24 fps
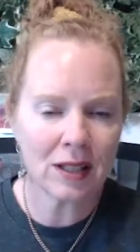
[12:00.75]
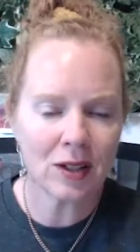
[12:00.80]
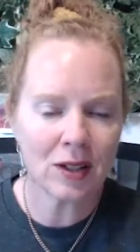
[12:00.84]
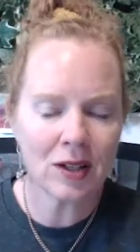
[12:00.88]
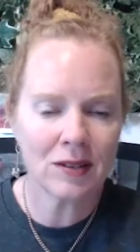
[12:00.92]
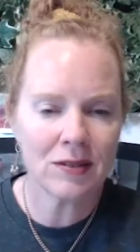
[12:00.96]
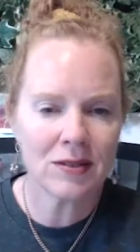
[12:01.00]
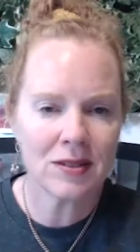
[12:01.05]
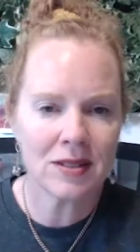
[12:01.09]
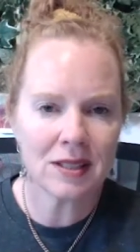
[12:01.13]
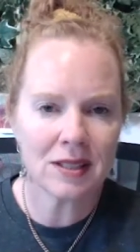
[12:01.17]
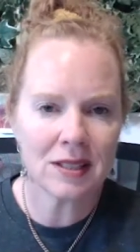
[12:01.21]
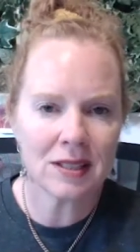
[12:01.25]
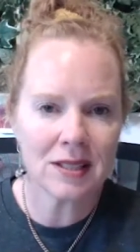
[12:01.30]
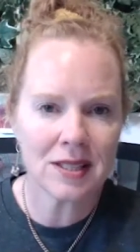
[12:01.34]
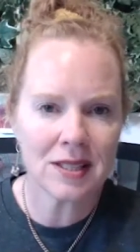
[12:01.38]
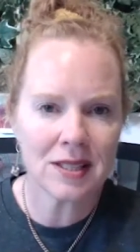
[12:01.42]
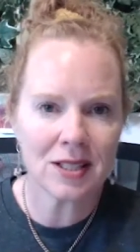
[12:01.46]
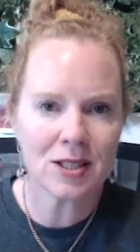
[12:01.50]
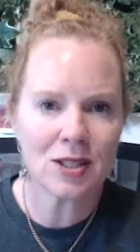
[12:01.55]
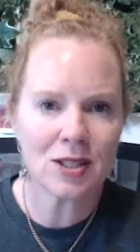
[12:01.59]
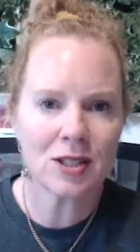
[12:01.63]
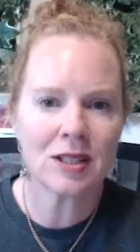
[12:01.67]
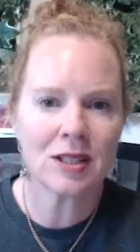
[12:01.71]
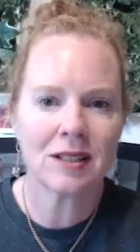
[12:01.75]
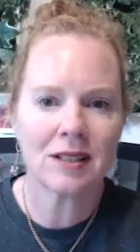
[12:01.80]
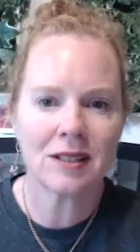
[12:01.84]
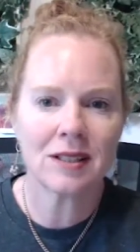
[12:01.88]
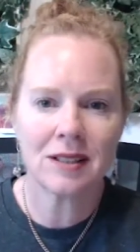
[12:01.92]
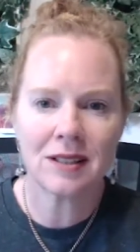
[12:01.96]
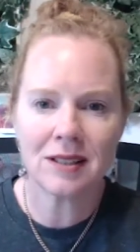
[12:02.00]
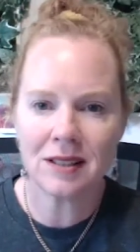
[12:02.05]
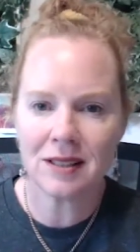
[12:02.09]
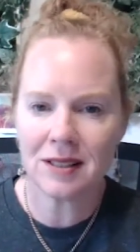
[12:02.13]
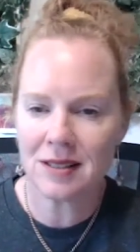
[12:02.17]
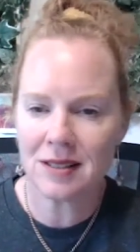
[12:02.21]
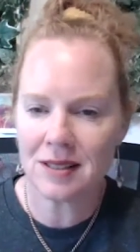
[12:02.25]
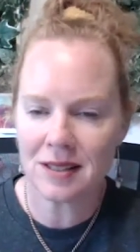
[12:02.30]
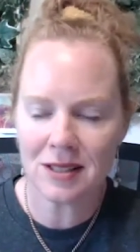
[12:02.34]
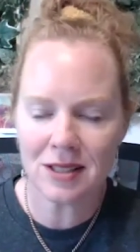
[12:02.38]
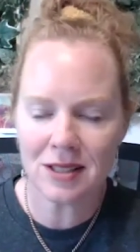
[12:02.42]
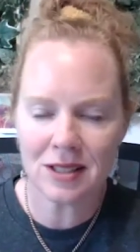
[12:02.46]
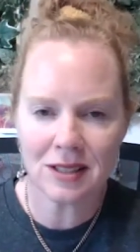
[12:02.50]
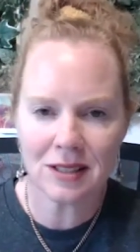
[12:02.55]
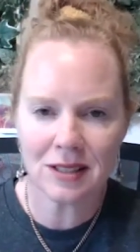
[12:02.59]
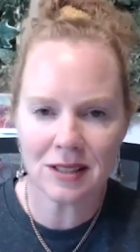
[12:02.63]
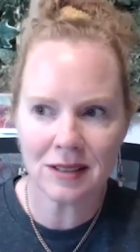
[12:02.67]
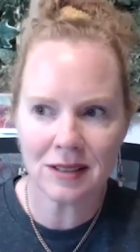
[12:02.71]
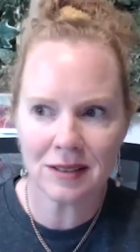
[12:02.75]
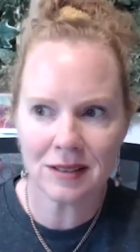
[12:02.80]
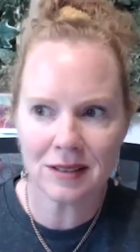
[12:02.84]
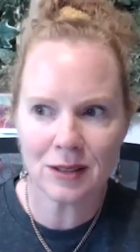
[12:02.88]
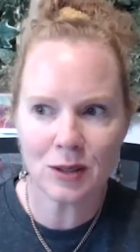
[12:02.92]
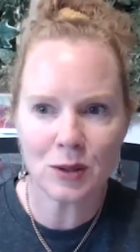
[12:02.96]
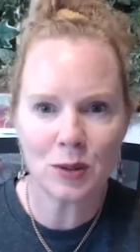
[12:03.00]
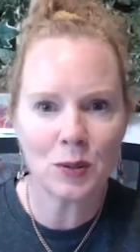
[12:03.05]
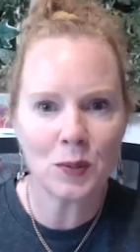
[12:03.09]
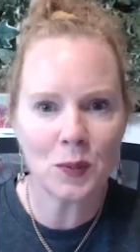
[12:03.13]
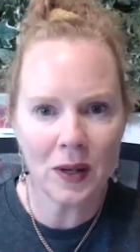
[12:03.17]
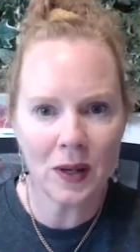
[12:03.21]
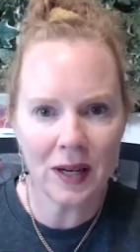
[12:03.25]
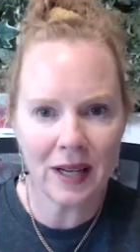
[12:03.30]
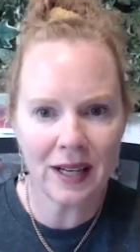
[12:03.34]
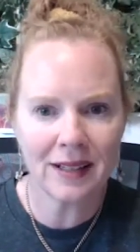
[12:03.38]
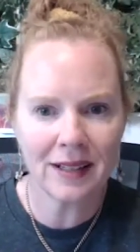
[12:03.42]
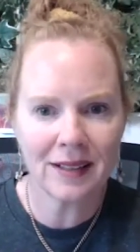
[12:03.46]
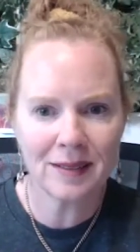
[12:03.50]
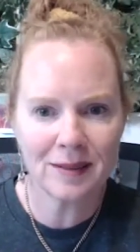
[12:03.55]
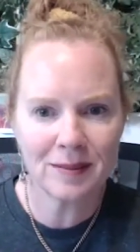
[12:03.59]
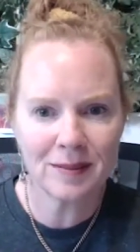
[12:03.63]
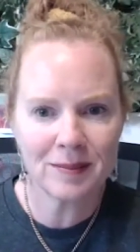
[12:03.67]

lives in such a, such a good way.